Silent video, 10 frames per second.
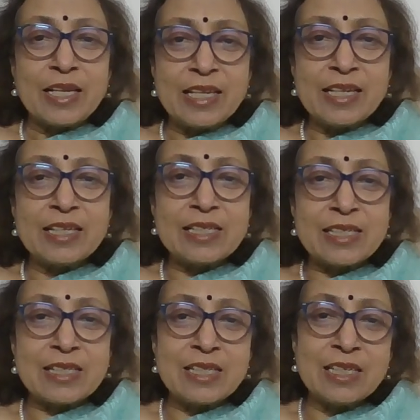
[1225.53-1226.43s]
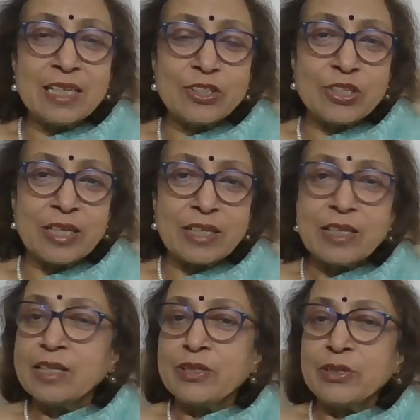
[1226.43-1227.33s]
He is searching.
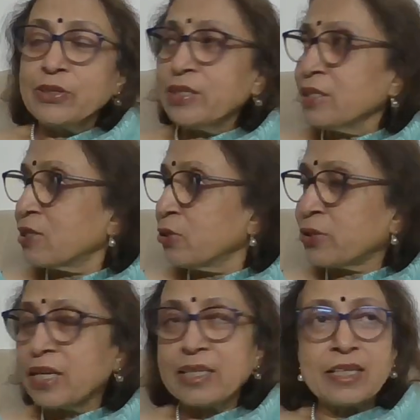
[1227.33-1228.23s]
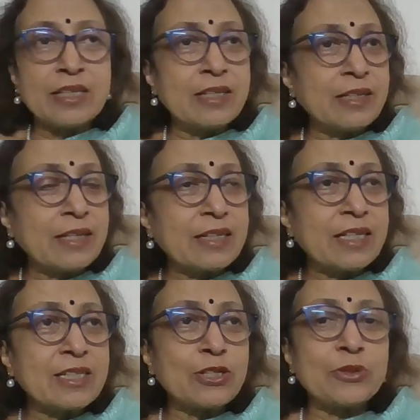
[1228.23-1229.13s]
He's looking here and
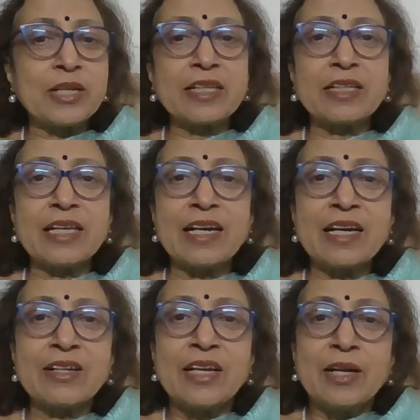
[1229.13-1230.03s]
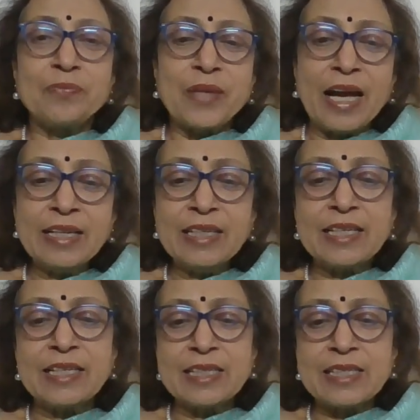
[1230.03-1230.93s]
he's looking there, and
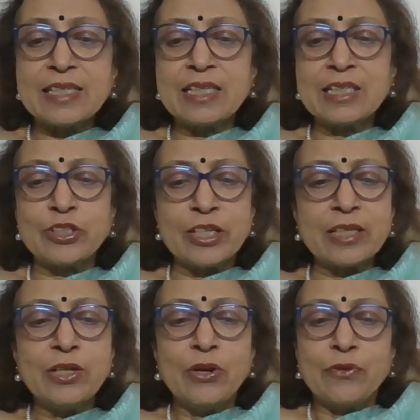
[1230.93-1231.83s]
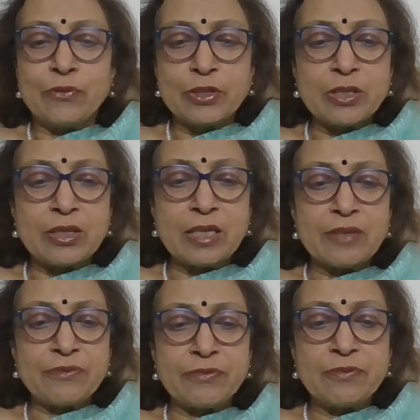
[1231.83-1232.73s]
he's searching for the thief.